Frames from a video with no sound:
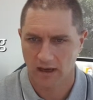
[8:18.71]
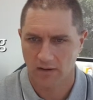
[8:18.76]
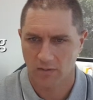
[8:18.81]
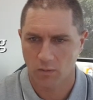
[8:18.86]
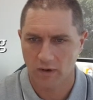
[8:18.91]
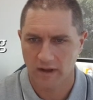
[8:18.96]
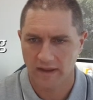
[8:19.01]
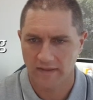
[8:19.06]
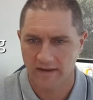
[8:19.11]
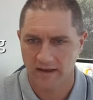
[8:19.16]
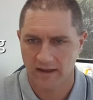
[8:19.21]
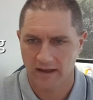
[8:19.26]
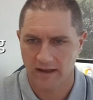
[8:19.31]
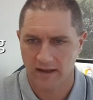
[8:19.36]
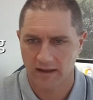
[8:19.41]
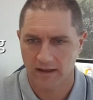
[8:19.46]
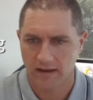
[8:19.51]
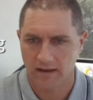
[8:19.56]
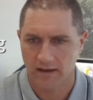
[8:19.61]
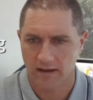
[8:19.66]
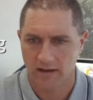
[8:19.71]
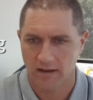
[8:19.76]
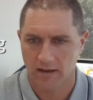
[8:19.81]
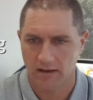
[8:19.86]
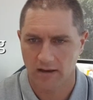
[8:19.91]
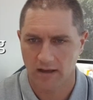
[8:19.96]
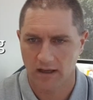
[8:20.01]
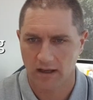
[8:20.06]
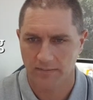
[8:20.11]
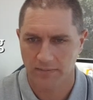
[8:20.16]
whether
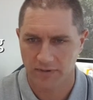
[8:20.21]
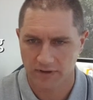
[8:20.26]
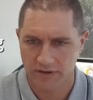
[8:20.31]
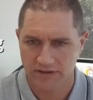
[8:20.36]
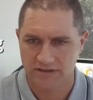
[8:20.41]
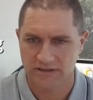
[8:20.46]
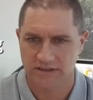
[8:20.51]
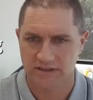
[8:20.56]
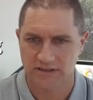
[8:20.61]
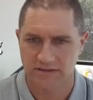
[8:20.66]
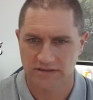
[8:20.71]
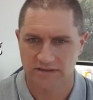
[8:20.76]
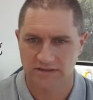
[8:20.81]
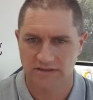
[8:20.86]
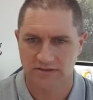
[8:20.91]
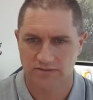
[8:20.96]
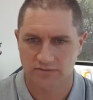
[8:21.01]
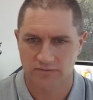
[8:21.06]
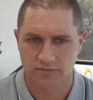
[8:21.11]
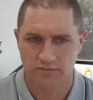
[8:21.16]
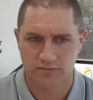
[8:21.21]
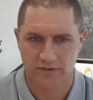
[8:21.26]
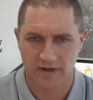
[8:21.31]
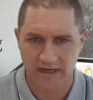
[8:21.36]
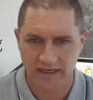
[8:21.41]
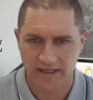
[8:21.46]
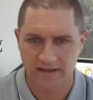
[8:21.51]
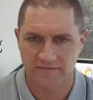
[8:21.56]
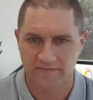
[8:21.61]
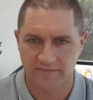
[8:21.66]
a person is
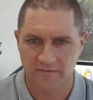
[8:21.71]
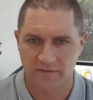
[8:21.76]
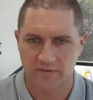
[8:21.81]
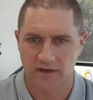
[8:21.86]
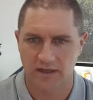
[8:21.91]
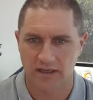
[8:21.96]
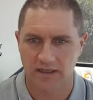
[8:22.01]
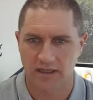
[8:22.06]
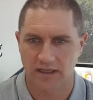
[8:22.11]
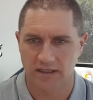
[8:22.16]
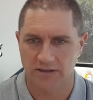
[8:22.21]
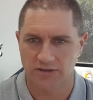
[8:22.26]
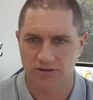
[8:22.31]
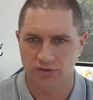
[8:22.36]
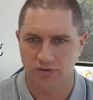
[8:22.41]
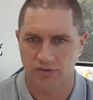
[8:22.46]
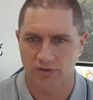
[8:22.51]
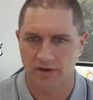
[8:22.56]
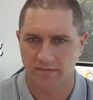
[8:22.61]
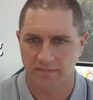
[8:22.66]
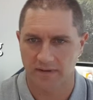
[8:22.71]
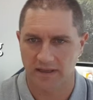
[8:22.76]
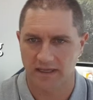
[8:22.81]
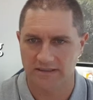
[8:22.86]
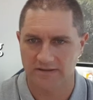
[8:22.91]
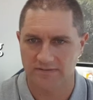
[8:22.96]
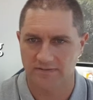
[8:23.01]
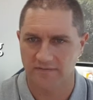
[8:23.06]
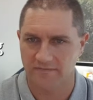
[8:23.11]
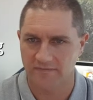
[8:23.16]
ready for a joint
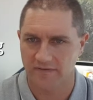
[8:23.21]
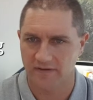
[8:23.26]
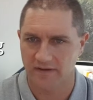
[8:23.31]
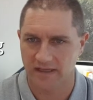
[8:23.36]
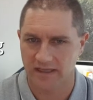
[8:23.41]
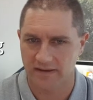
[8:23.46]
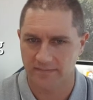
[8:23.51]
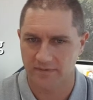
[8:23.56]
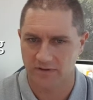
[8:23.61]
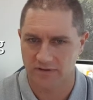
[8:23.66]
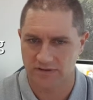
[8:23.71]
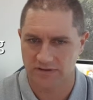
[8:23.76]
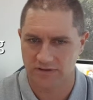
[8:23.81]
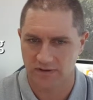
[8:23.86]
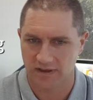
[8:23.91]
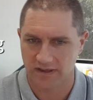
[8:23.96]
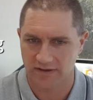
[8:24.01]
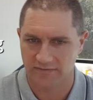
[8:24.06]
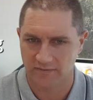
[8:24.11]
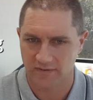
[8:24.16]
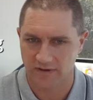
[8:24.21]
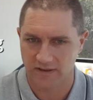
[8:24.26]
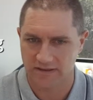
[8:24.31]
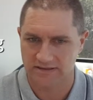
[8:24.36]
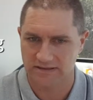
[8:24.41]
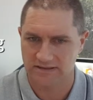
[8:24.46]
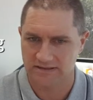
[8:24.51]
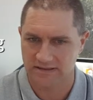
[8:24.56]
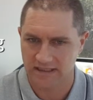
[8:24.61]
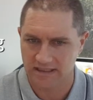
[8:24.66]
replacement for their hip
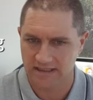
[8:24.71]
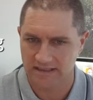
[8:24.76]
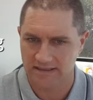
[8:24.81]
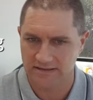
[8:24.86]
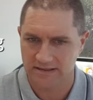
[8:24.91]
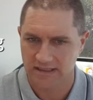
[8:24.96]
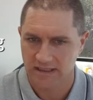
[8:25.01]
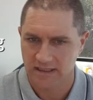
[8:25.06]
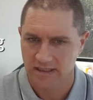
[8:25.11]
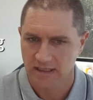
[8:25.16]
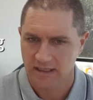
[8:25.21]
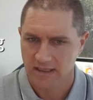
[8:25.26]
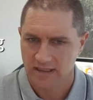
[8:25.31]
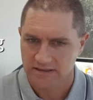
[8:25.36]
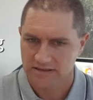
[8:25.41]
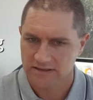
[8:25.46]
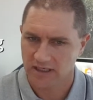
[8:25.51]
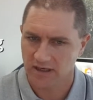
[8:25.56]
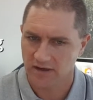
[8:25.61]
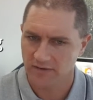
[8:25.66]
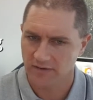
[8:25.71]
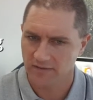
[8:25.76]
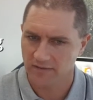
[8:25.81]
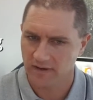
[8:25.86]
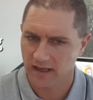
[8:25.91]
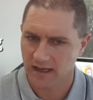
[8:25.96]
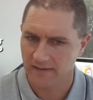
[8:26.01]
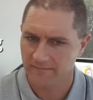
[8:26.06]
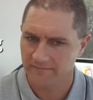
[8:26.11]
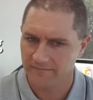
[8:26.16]
osteoarthritis is these. So
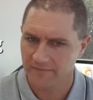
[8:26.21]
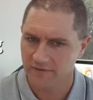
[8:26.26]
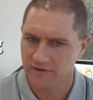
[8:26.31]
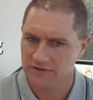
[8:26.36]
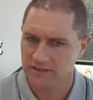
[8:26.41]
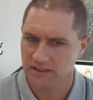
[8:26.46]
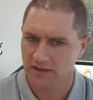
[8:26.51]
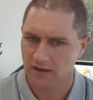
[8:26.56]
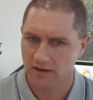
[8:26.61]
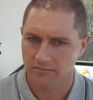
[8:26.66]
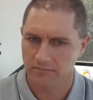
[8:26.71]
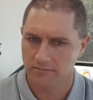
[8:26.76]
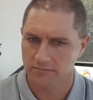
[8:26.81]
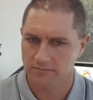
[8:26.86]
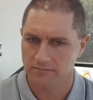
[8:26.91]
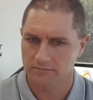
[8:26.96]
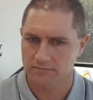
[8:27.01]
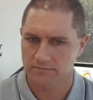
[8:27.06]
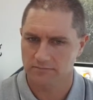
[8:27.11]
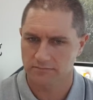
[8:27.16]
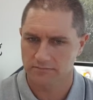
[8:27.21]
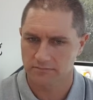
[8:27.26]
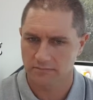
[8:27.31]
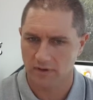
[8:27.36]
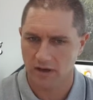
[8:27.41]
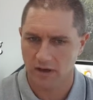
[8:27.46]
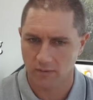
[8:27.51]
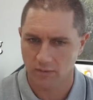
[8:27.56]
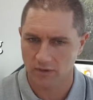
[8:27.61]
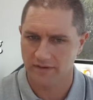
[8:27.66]
firstly, I
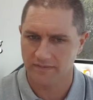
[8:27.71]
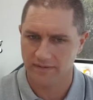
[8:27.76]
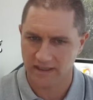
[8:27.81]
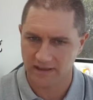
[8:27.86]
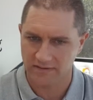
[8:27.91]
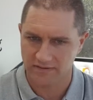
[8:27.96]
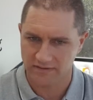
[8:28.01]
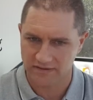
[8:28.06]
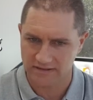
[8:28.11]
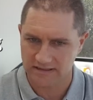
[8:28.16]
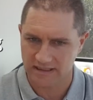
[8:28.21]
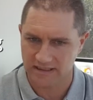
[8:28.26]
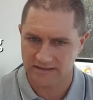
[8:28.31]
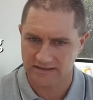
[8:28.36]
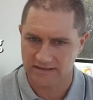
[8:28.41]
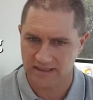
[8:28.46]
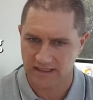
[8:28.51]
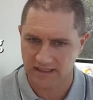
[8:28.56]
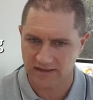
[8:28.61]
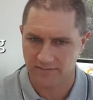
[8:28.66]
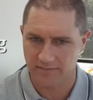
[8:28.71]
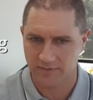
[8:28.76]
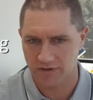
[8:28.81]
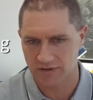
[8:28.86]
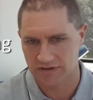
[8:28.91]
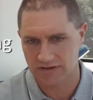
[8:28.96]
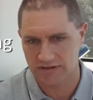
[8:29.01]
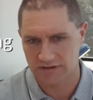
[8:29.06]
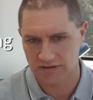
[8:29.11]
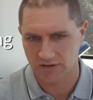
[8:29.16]
want to be able to assess that the
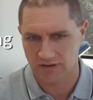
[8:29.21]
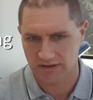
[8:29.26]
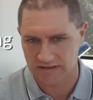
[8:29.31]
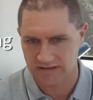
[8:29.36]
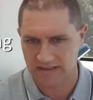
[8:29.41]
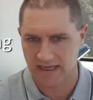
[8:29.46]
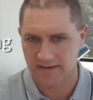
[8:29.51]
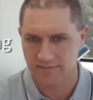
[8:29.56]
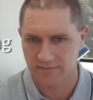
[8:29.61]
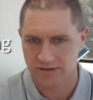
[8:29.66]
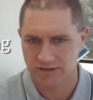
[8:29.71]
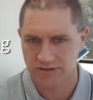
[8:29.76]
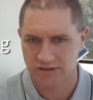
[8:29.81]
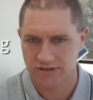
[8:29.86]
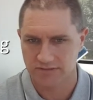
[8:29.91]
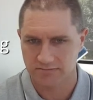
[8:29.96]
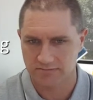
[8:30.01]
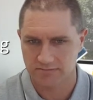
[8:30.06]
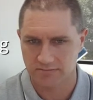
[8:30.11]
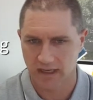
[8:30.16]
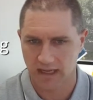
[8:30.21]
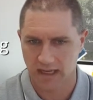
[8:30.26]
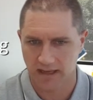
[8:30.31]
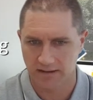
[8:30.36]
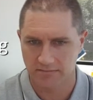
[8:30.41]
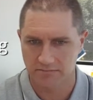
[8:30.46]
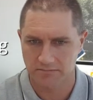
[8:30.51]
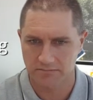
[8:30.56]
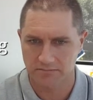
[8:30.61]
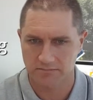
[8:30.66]
person's got established
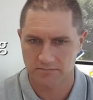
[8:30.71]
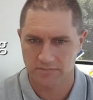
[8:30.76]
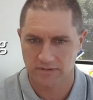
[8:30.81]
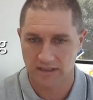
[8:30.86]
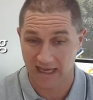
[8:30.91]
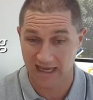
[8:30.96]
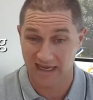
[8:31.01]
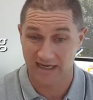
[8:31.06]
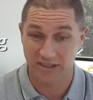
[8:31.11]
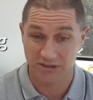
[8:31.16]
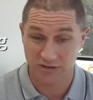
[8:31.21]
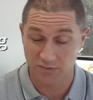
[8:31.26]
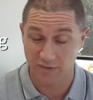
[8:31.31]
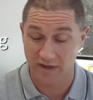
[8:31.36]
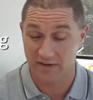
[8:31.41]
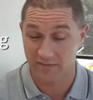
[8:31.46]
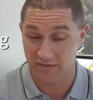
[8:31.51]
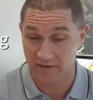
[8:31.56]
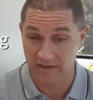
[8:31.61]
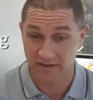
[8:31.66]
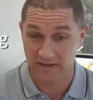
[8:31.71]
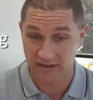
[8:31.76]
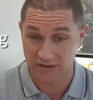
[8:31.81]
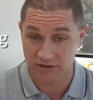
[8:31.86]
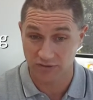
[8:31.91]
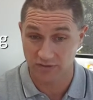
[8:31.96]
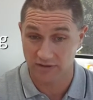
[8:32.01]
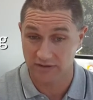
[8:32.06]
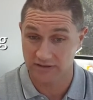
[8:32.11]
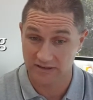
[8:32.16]
cartilage wear within their
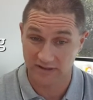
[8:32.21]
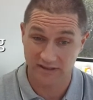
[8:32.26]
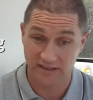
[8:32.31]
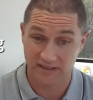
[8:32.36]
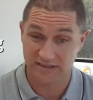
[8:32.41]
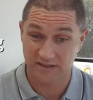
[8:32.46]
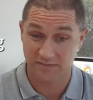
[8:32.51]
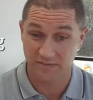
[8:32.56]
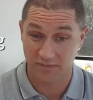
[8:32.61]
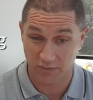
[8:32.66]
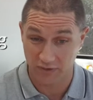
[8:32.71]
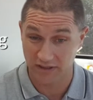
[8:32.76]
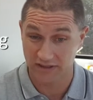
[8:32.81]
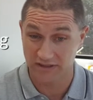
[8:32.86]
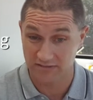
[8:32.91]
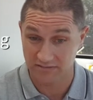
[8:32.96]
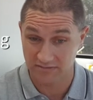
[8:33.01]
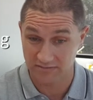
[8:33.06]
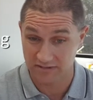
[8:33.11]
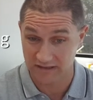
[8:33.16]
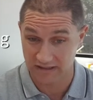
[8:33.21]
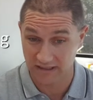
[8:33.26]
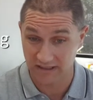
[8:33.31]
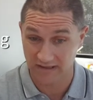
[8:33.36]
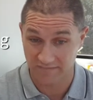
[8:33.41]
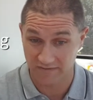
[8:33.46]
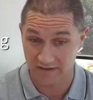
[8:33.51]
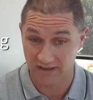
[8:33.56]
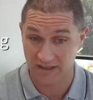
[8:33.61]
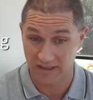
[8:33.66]
joint, so it needs to be pretty
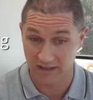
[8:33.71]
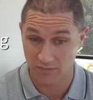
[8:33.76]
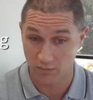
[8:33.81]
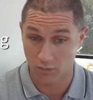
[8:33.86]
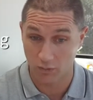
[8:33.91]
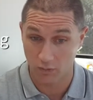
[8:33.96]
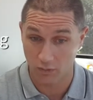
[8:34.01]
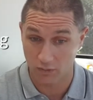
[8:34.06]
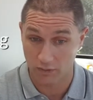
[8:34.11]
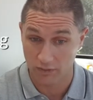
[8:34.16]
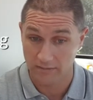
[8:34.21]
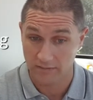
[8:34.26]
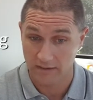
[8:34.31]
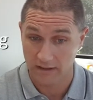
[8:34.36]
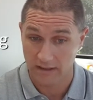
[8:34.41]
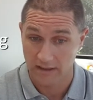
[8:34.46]
significantly worn.